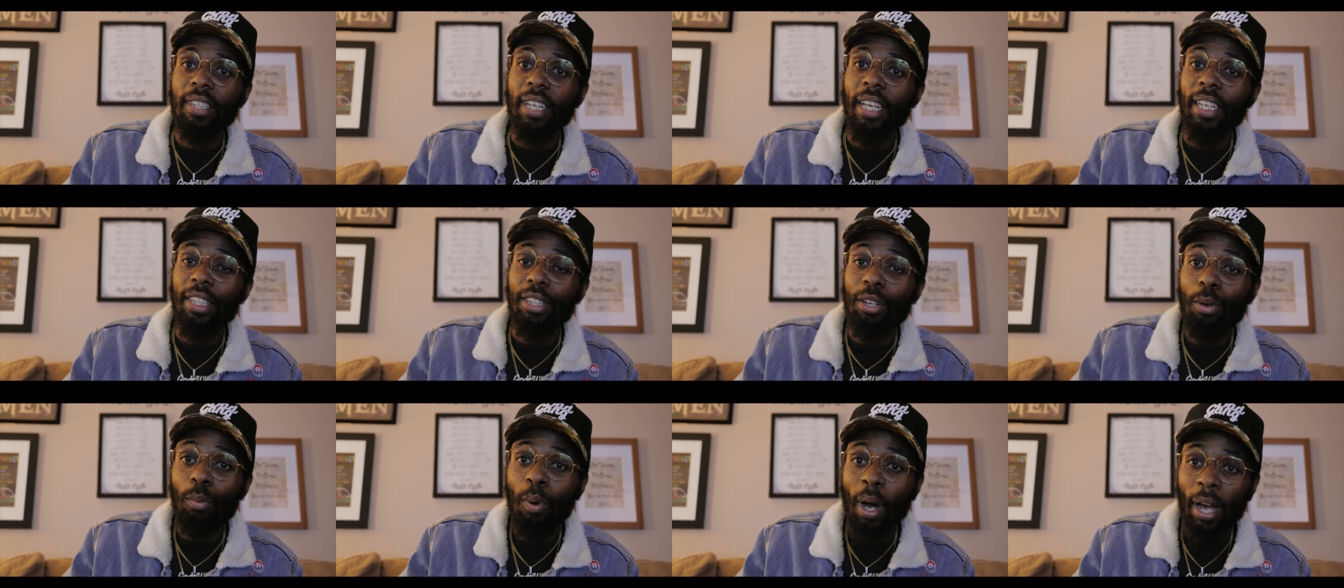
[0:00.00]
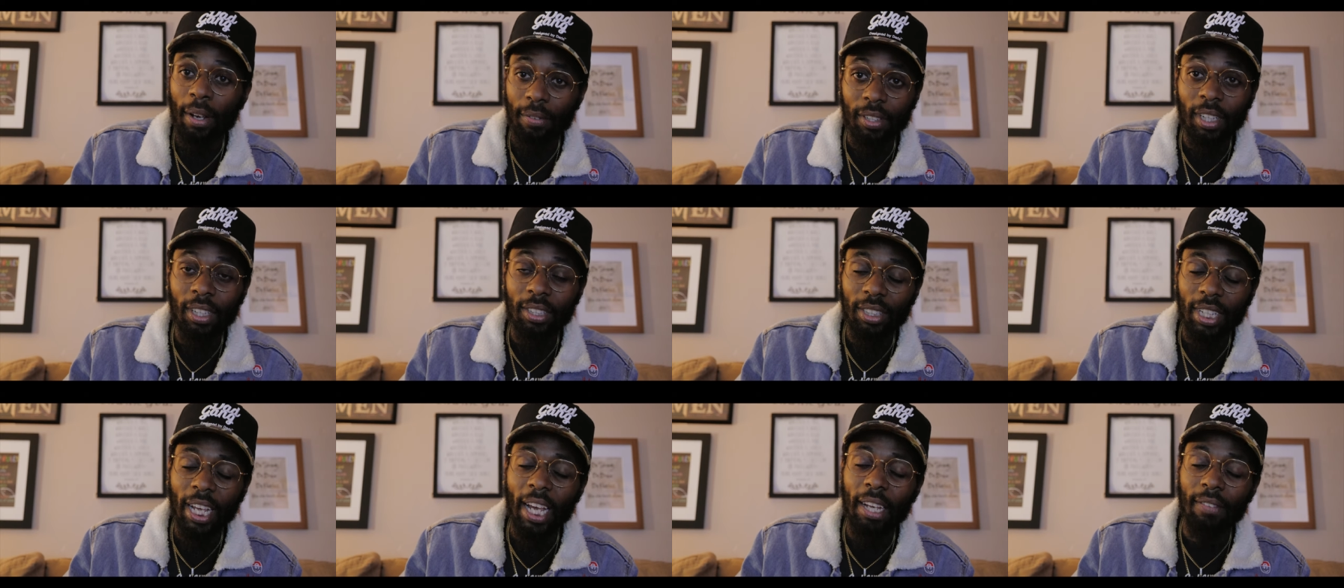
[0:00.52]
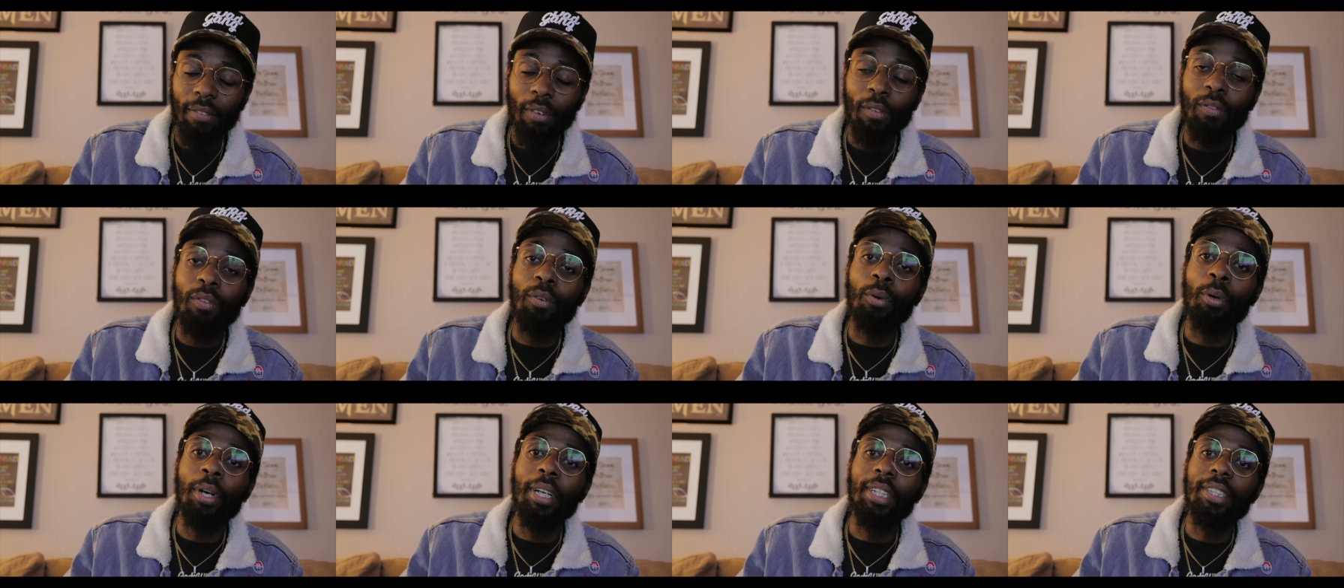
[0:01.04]
And your wife does have a
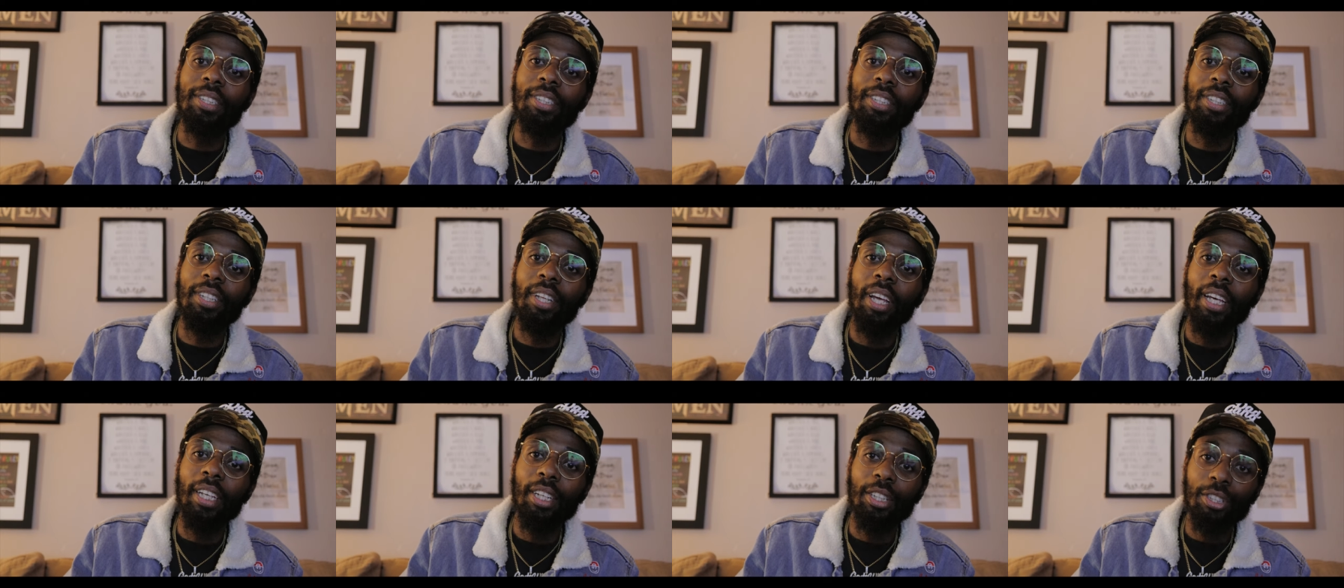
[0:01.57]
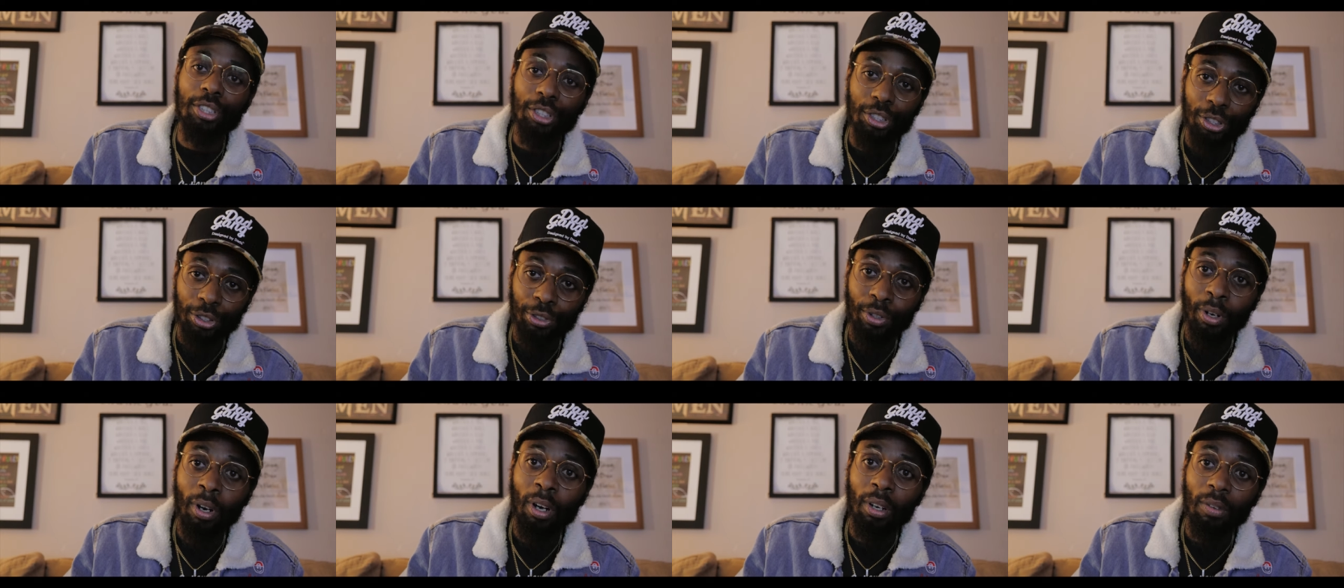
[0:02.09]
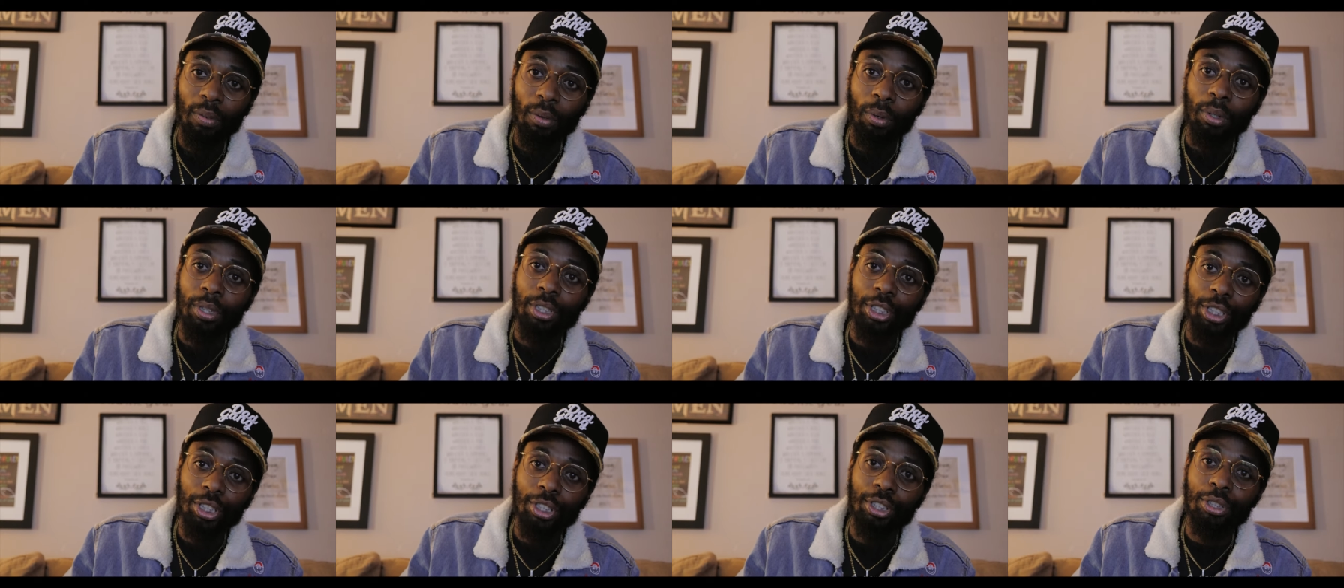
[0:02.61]
voice, and it's a strong
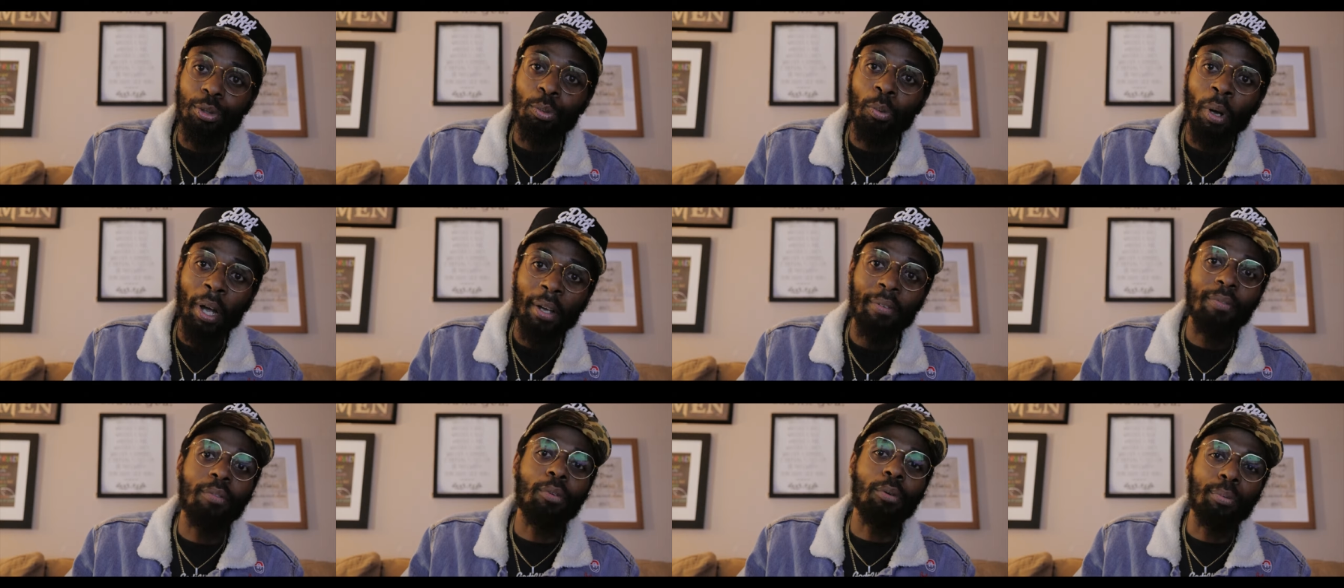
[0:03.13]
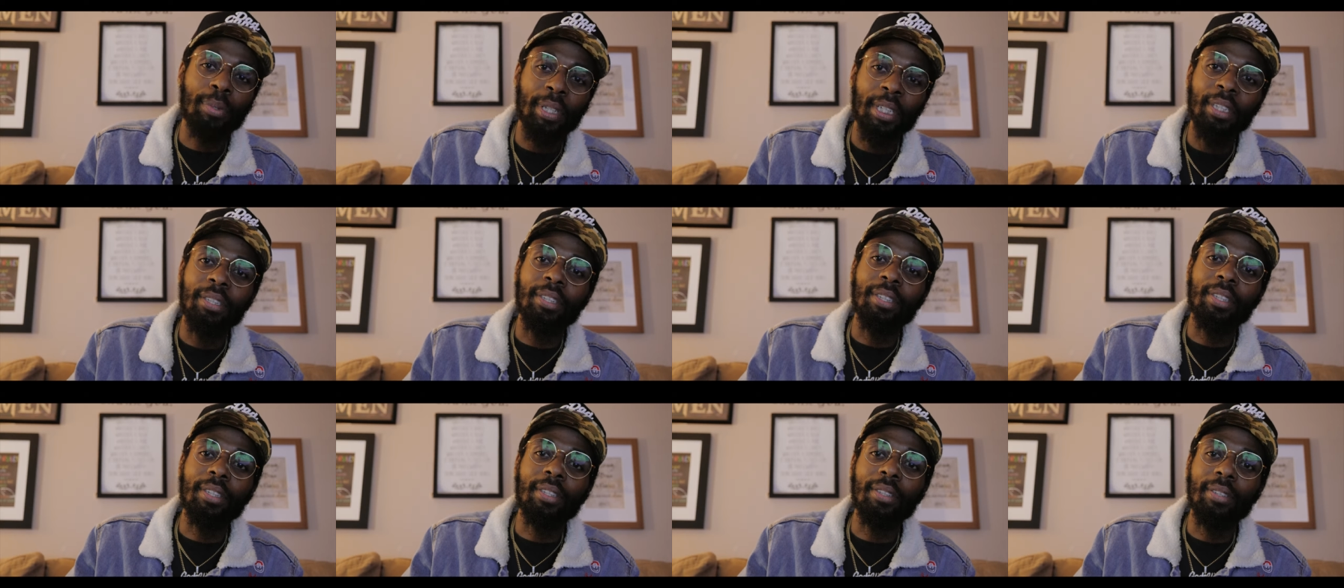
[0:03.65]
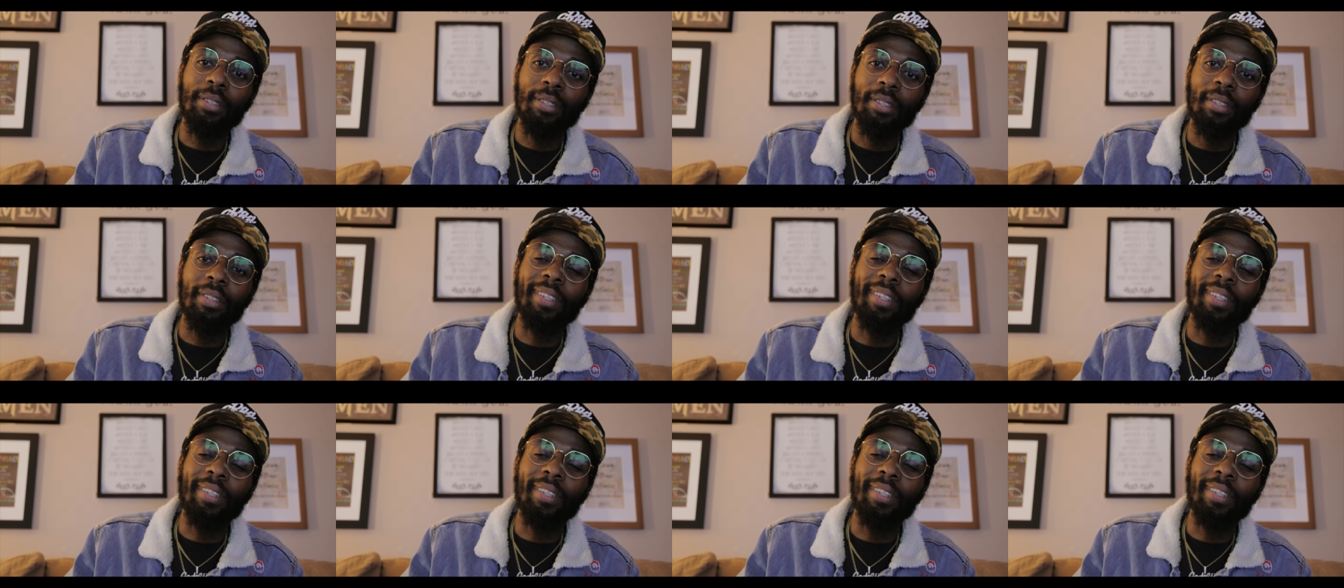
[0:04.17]
voice. She's your wife for a reason.